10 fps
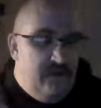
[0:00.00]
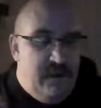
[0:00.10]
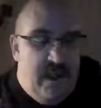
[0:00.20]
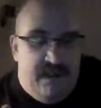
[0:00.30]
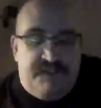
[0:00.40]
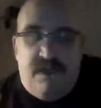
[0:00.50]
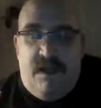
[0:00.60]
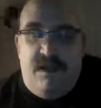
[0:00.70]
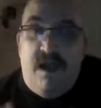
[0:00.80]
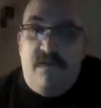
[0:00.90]
Yeah, it's
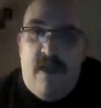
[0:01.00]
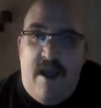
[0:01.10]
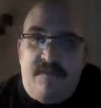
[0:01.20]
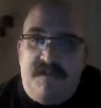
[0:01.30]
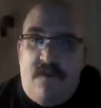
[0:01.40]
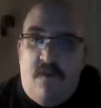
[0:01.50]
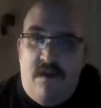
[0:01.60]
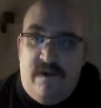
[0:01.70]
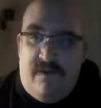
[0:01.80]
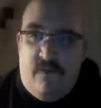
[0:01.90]
9 wraps
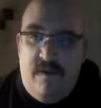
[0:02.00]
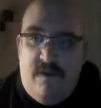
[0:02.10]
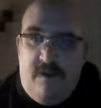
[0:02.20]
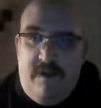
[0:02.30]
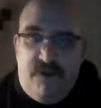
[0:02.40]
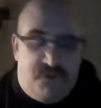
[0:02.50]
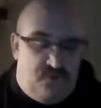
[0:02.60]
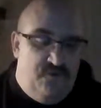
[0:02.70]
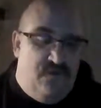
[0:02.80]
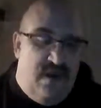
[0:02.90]
around a 3mm
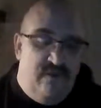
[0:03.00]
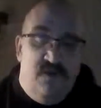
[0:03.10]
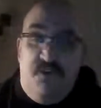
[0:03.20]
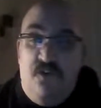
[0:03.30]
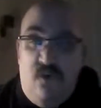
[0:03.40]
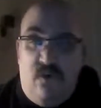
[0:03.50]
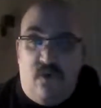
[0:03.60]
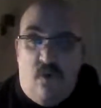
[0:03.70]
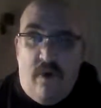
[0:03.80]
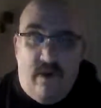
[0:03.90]
screwdriver. Dual
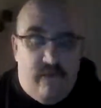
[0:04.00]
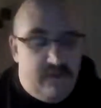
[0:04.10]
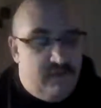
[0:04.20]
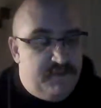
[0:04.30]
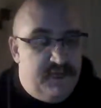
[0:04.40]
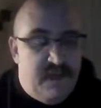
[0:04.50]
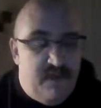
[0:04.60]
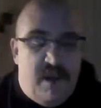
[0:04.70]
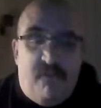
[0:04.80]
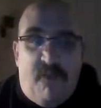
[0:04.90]
coil comes in at
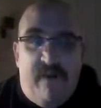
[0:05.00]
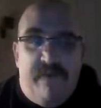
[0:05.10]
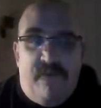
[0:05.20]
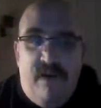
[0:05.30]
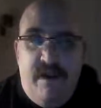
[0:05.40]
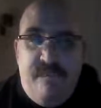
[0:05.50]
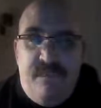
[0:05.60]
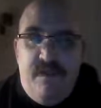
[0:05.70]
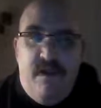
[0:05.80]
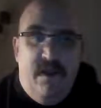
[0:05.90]
about
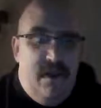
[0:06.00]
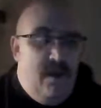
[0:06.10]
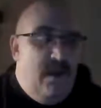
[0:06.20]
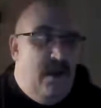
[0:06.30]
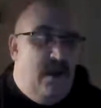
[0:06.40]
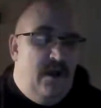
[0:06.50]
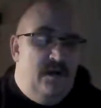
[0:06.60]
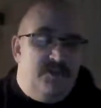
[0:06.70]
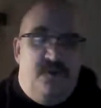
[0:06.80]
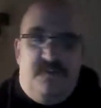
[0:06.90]

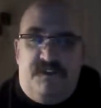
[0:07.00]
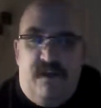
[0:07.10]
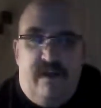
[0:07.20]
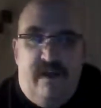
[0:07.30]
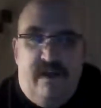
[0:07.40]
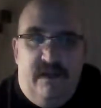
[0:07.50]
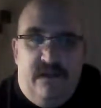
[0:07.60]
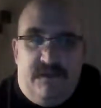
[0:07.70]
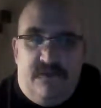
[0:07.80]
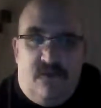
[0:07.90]
0.3. Surface area
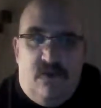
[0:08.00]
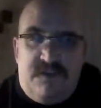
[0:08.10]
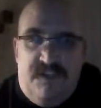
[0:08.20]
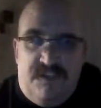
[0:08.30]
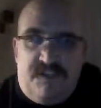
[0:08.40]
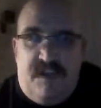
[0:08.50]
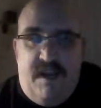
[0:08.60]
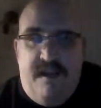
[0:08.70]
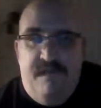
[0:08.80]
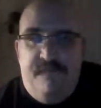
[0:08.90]
is, of course,
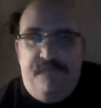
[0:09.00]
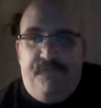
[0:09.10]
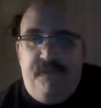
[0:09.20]
insane.